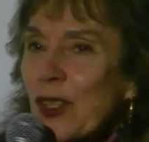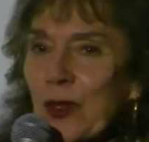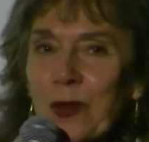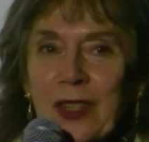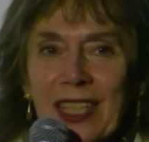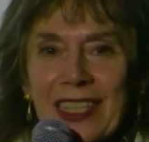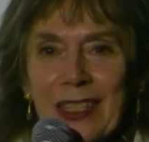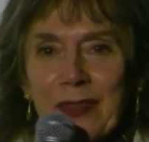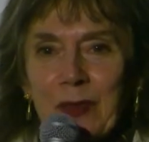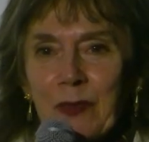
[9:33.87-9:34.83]
So
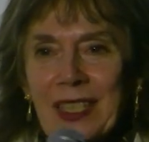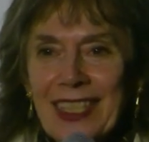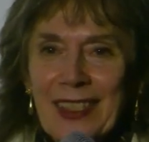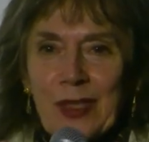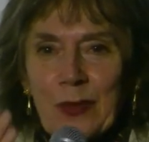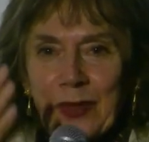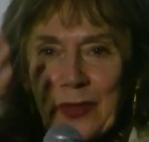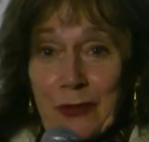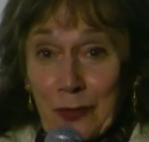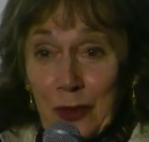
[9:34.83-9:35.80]
that if it begins
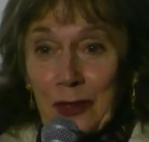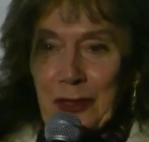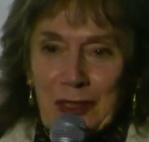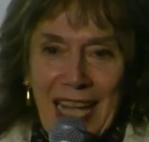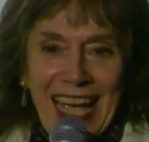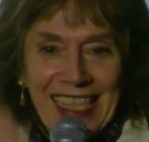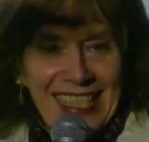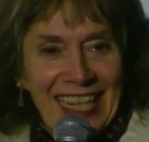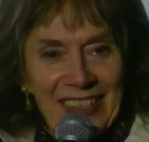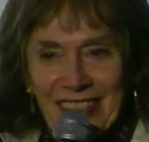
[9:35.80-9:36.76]
with a vertical
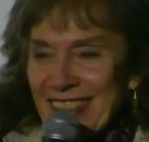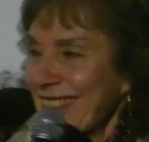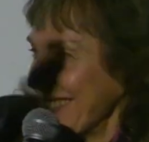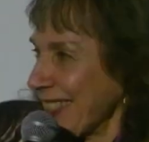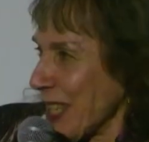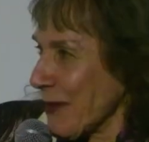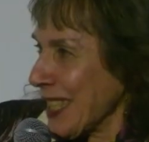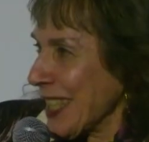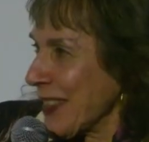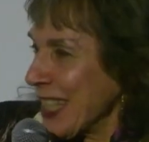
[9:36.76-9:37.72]
ascent and then
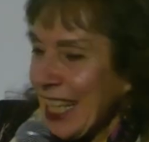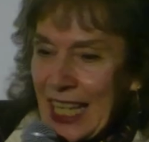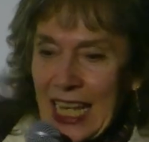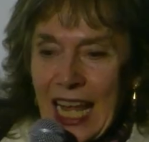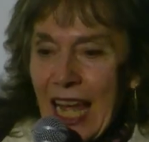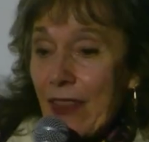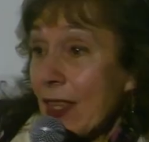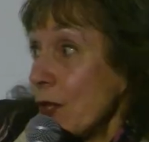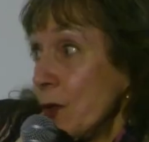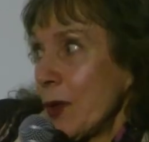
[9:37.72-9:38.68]
coming down again,
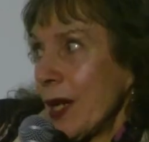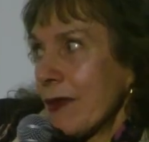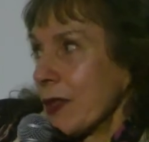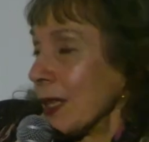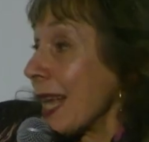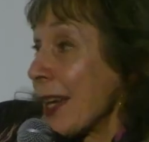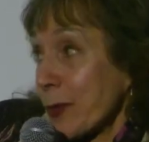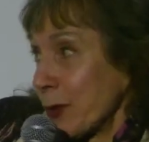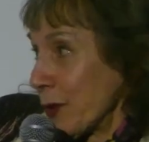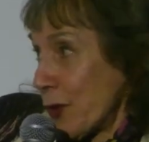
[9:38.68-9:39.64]
and then you have the
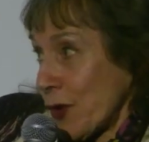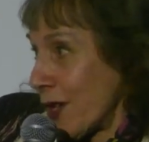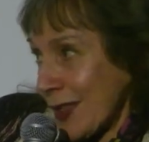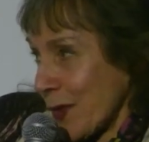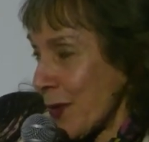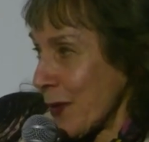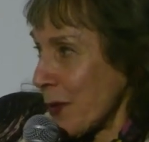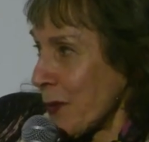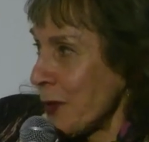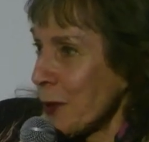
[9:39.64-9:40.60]
lateral shots
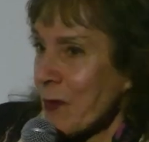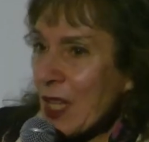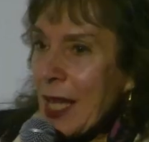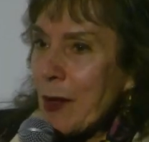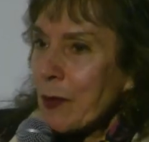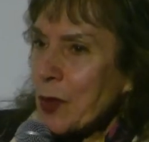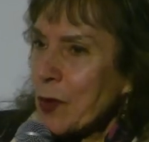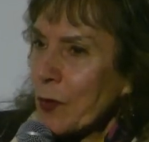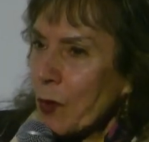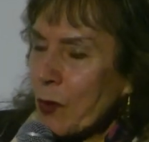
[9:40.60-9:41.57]
throughout the film,
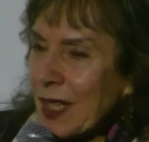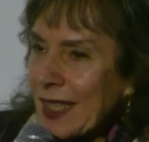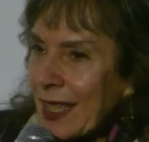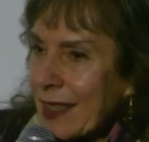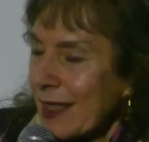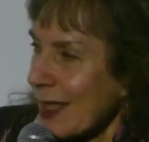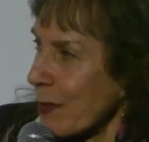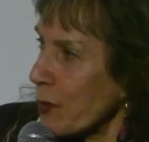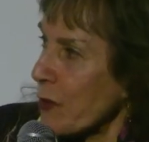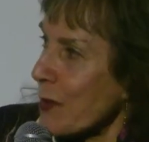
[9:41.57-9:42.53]
but you've always got
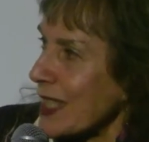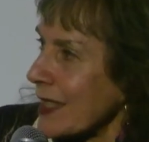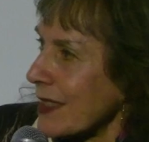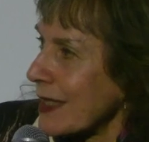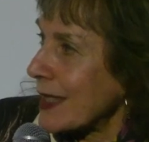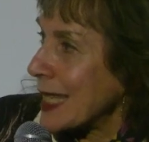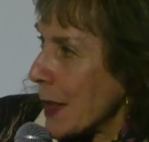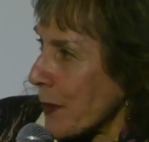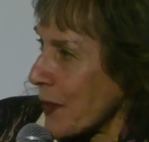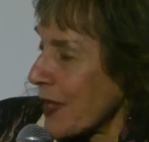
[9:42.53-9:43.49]
this movement into
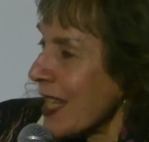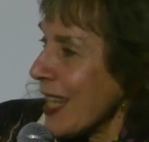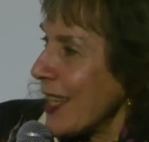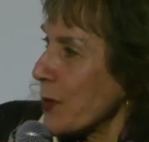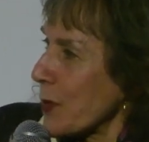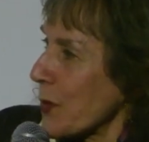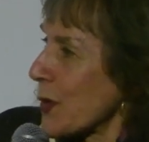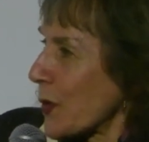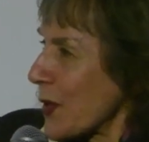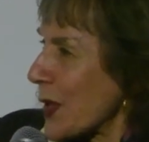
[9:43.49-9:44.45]
depth. And you
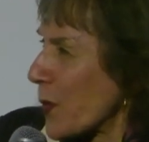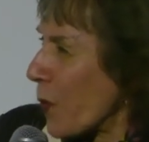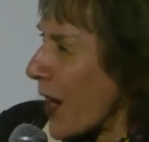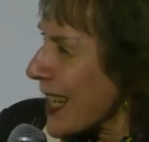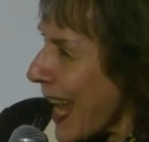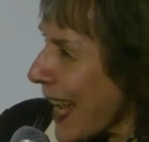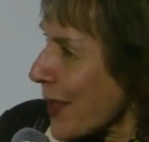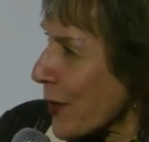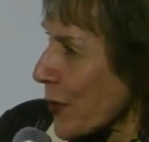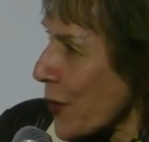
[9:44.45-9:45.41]
use all these wide
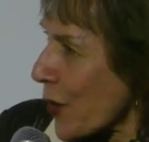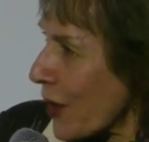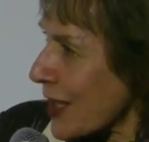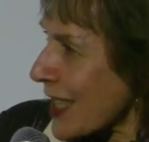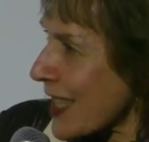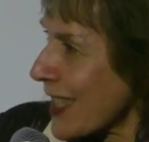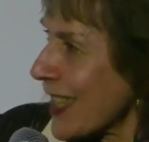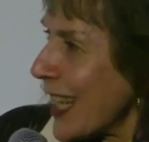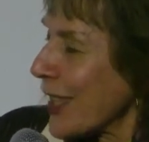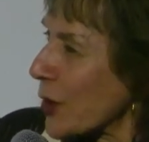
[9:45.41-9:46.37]
angle shots
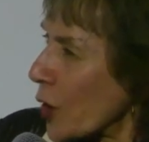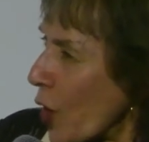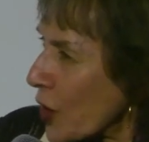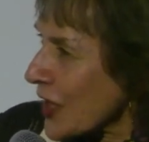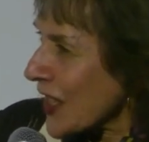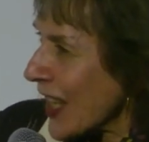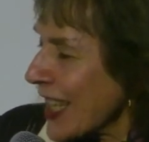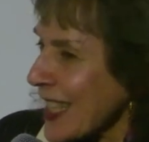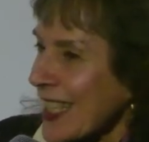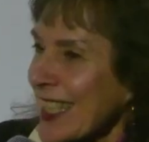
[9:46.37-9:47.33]
and long
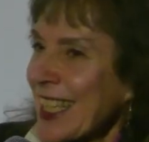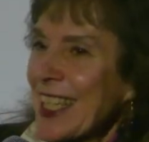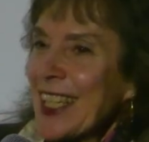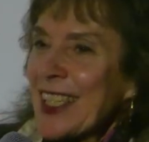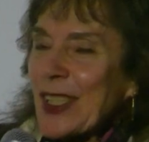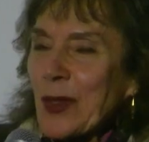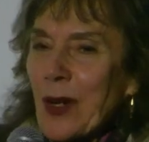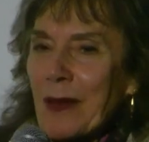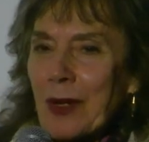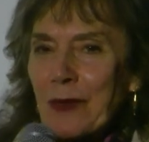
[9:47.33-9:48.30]
takes.
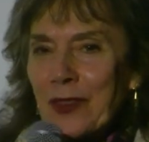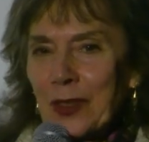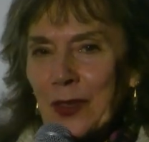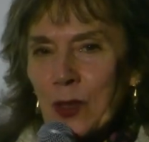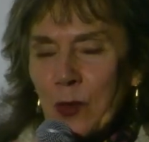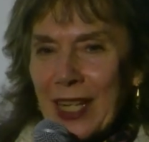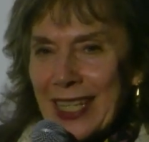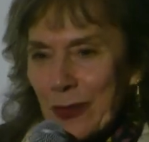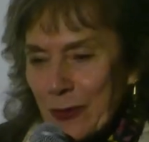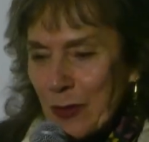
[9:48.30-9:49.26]
So I'm veering
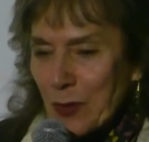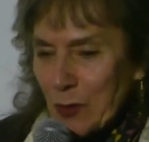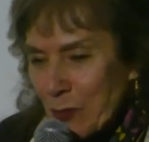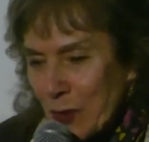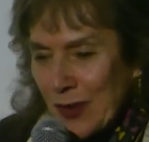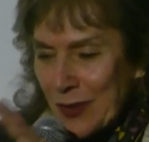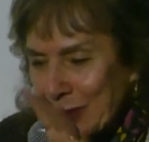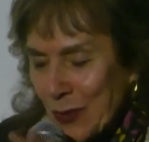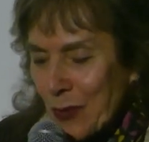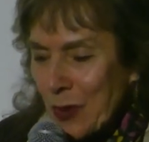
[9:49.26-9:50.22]
away now from your
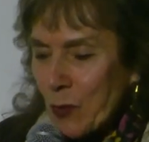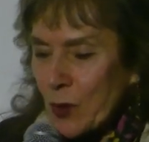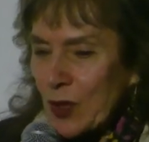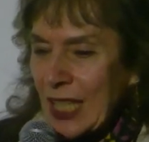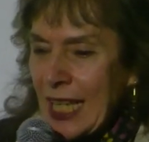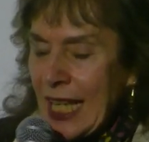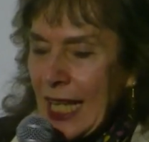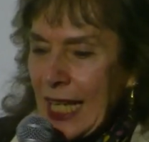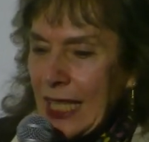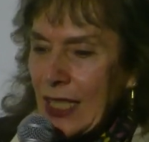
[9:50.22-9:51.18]
personal and dream world
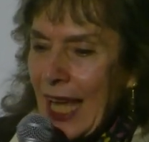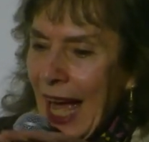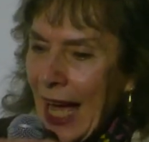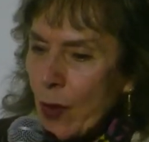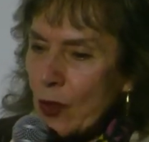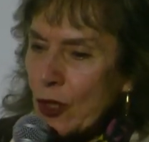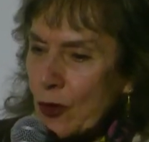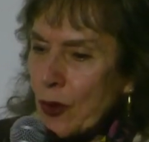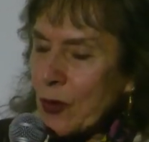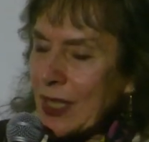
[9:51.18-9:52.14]
into how
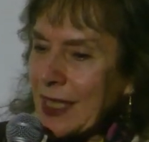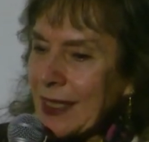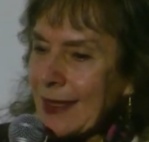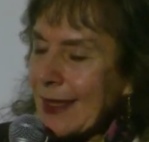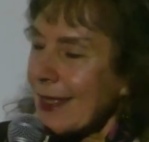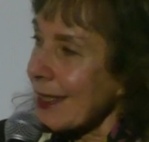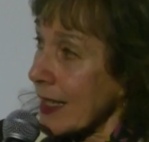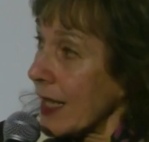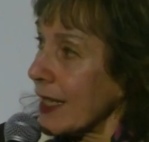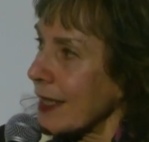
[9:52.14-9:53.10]
did you and he
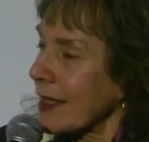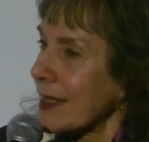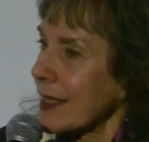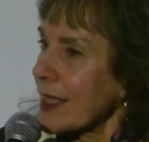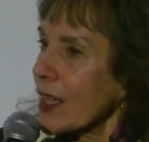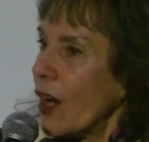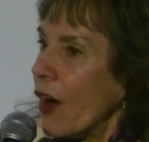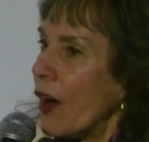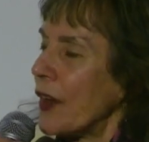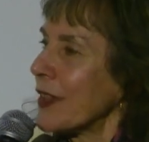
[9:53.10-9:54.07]
decide
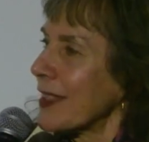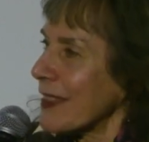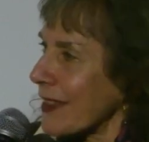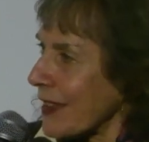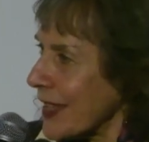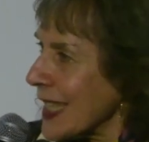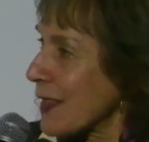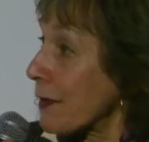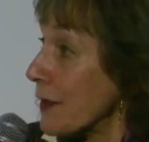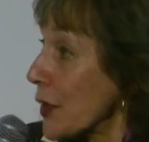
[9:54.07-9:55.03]
on
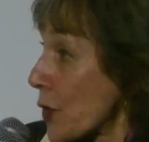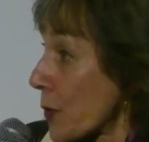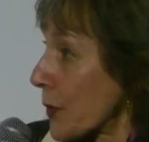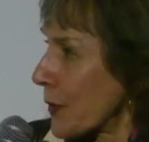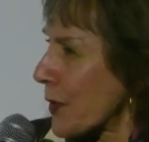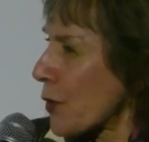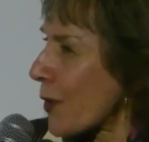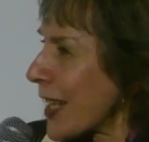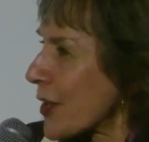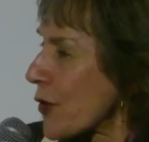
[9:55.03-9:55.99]
these visual
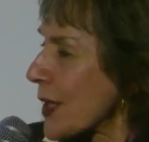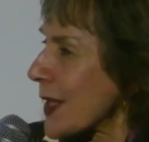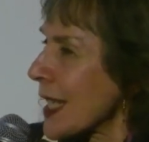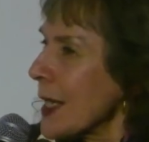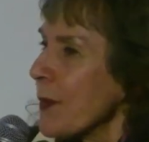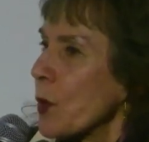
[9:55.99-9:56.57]
strategies?